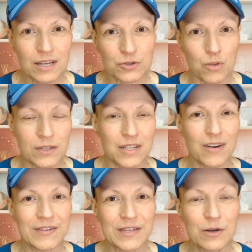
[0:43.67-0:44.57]
Turns
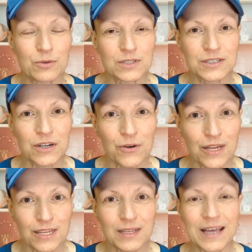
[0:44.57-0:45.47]
out that was the slow
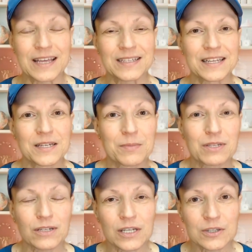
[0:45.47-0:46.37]
lane. A 6
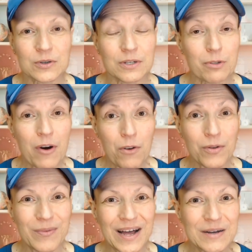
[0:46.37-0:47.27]
month detour into
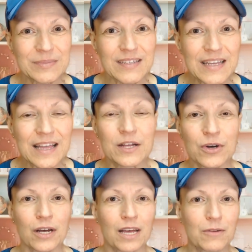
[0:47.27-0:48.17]
overwhelm. Then I
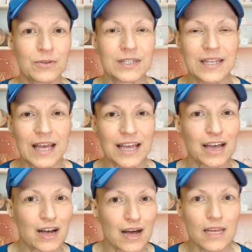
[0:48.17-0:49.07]
tried leveraging
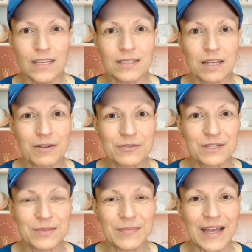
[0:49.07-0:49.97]
AI instead of
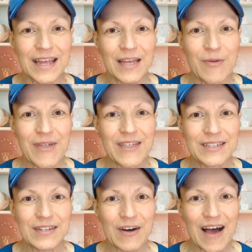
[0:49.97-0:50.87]
just playing with
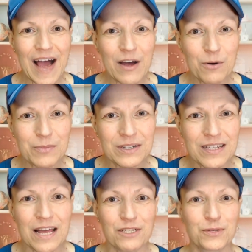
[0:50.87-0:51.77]
it. So I opened
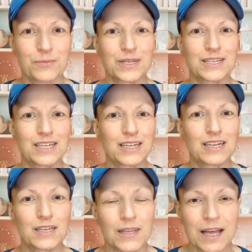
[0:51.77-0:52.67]
ChatGPT,
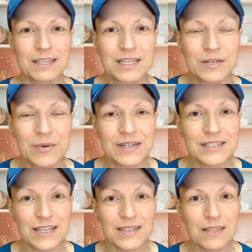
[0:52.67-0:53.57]
typed in one
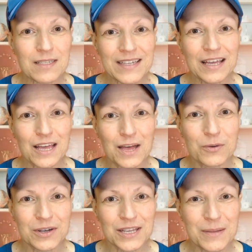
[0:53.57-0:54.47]
sentence, and
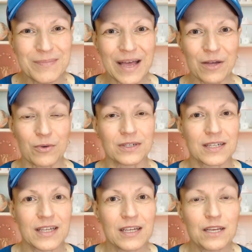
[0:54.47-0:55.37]
what came back was
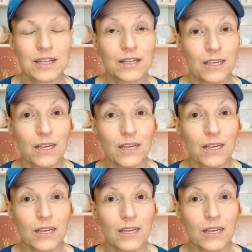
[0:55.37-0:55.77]
a clean,